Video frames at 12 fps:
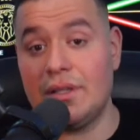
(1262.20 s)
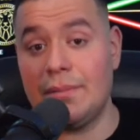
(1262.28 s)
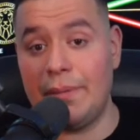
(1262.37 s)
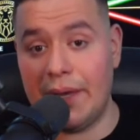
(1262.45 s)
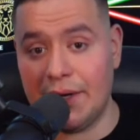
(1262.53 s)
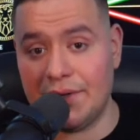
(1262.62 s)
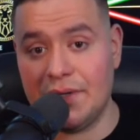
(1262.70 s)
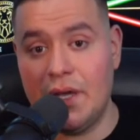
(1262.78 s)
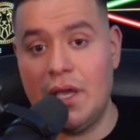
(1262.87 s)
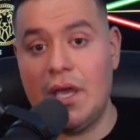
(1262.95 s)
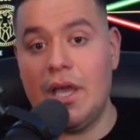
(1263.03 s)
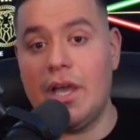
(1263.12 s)
picked,
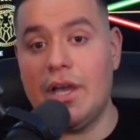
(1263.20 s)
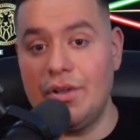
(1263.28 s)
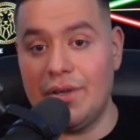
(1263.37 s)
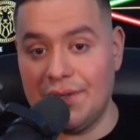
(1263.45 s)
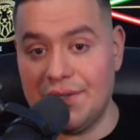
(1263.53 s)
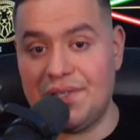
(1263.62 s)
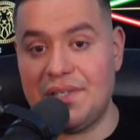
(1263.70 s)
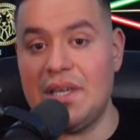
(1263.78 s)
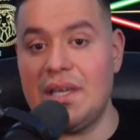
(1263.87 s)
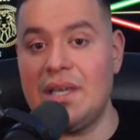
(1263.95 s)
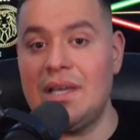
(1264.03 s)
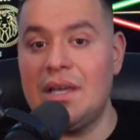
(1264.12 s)
and you can
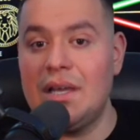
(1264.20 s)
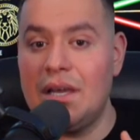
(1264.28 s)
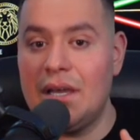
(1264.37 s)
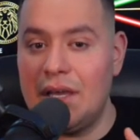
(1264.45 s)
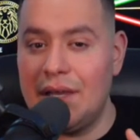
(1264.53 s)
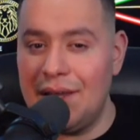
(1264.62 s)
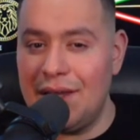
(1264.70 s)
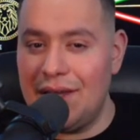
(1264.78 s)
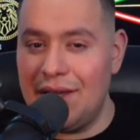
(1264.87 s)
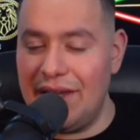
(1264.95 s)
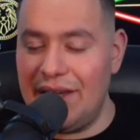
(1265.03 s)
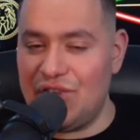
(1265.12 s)
see
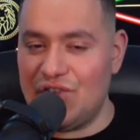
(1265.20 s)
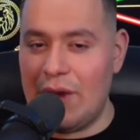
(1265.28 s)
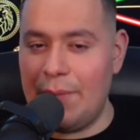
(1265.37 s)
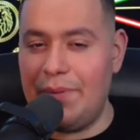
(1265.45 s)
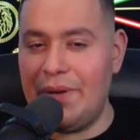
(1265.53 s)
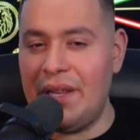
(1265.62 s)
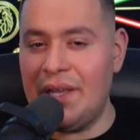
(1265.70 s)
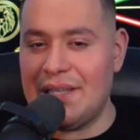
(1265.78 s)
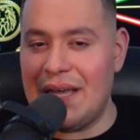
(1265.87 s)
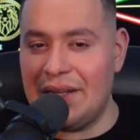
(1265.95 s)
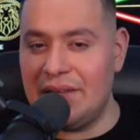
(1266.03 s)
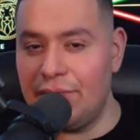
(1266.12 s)
each company is
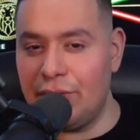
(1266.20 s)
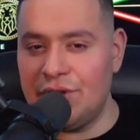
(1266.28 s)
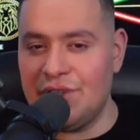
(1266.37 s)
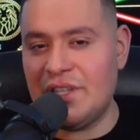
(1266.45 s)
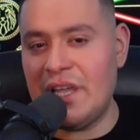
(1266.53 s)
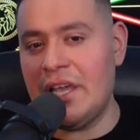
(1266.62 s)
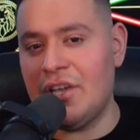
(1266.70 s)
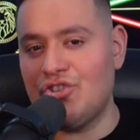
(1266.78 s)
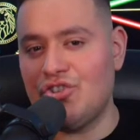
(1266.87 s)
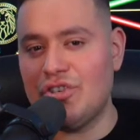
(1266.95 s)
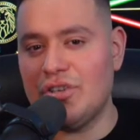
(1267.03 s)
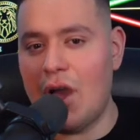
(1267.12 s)
at a different
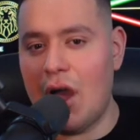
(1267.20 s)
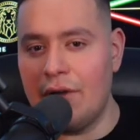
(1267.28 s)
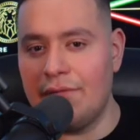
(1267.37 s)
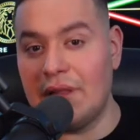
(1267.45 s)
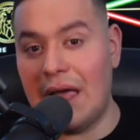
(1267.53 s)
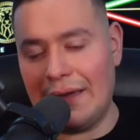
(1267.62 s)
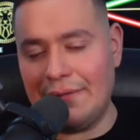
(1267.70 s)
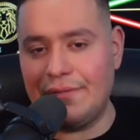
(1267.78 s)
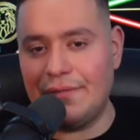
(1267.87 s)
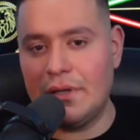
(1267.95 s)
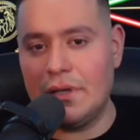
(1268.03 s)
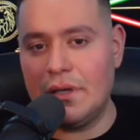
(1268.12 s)
stage of
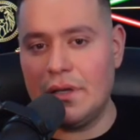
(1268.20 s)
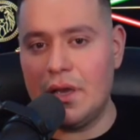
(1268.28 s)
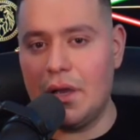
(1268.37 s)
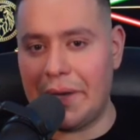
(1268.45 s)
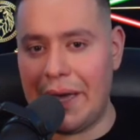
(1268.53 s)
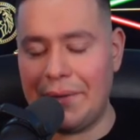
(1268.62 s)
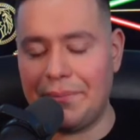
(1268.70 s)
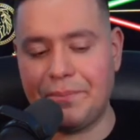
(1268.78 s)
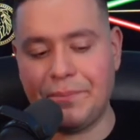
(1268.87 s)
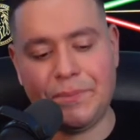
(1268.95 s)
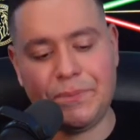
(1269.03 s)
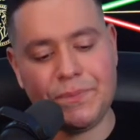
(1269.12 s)
life. Okay,
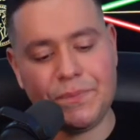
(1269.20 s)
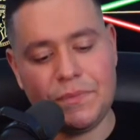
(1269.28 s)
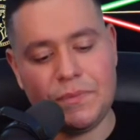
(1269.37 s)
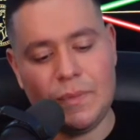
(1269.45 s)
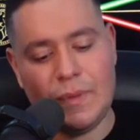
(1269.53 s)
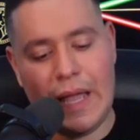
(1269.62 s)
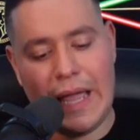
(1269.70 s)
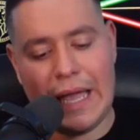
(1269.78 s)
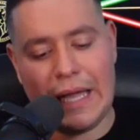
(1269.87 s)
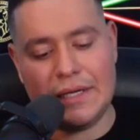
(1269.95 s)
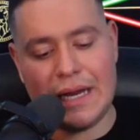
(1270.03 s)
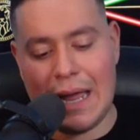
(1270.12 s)

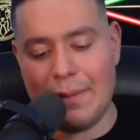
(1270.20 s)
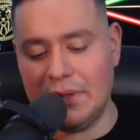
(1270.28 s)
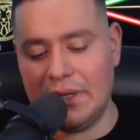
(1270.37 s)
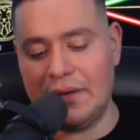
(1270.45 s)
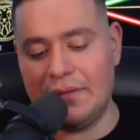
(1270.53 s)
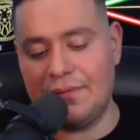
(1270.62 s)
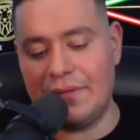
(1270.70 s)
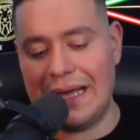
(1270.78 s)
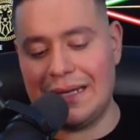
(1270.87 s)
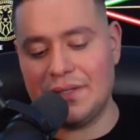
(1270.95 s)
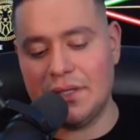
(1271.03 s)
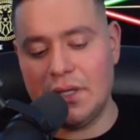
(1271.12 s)
and I believe
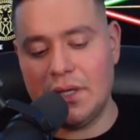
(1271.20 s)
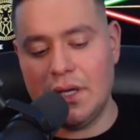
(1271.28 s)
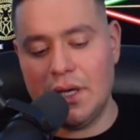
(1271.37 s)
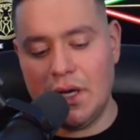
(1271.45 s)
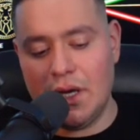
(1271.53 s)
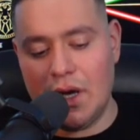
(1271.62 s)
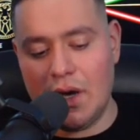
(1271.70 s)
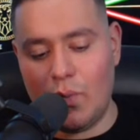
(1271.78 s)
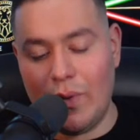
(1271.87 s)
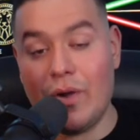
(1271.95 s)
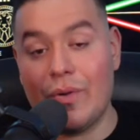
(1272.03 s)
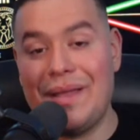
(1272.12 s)
that
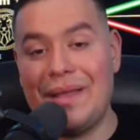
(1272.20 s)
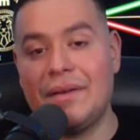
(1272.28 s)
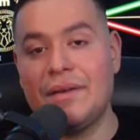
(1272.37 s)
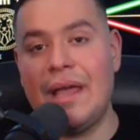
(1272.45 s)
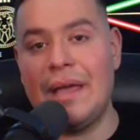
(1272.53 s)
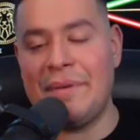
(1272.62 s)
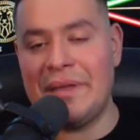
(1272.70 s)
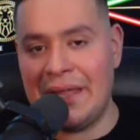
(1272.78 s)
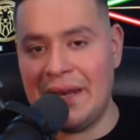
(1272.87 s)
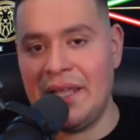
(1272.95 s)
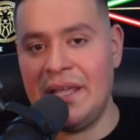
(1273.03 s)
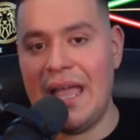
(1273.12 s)
we are in a
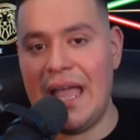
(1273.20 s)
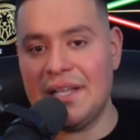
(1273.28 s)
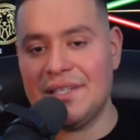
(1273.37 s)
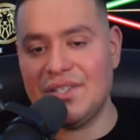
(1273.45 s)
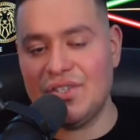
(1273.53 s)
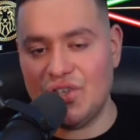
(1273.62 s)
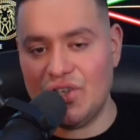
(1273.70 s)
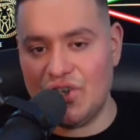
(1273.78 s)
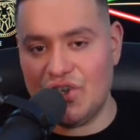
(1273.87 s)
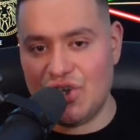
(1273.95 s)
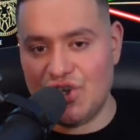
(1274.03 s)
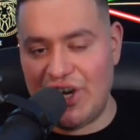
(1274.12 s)
beginning S
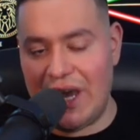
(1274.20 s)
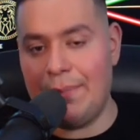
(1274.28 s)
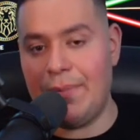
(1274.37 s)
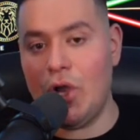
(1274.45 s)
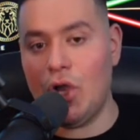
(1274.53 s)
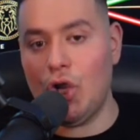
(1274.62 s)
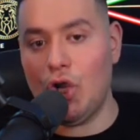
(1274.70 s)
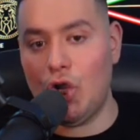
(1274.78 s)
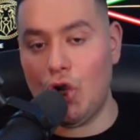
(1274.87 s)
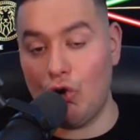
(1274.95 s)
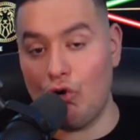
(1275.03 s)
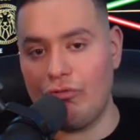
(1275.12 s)
shape
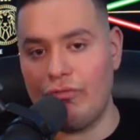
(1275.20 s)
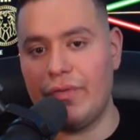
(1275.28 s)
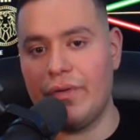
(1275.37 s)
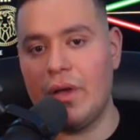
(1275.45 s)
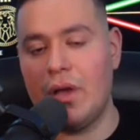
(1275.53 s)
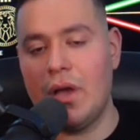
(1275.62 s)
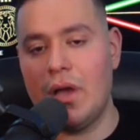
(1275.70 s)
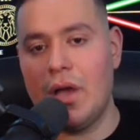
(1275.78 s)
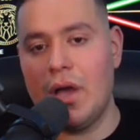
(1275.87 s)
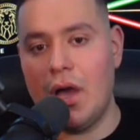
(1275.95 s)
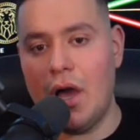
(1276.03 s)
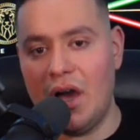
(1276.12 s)
curve
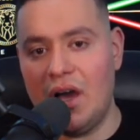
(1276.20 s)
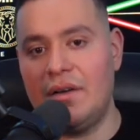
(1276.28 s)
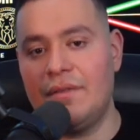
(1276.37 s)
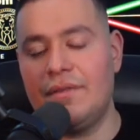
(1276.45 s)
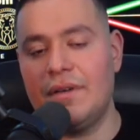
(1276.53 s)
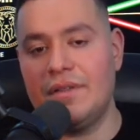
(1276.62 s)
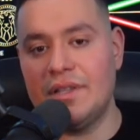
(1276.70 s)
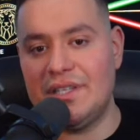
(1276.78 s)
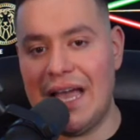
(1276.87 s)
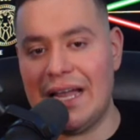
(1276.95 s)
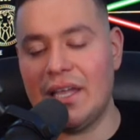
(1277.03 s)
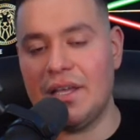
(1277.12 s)
of the
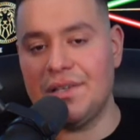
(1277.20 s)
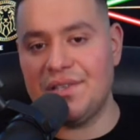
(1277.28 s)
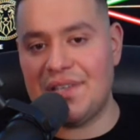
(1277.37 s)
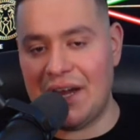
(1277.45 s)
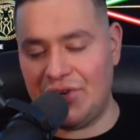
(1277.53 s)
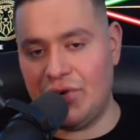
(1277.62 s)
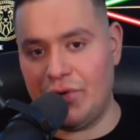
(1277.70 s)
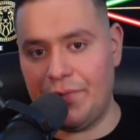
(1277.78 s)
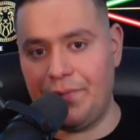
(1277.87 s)
tech sector.